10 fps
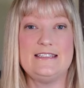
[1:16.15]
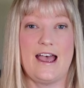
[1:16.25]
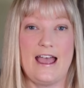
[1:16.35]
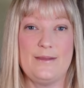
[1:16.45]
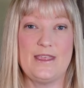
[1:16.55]

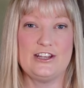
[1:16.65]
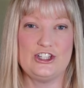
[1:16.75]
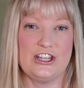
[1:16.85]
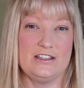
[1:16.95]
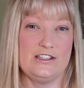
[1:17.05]
time that
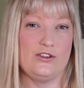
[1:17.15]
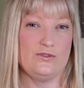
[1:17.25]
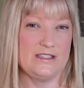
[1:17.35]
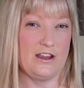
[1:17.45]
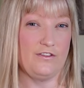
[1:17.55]
chickens
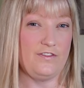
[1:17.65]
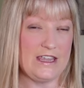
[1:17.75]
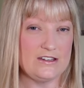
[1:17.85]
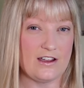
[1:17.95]
use their feet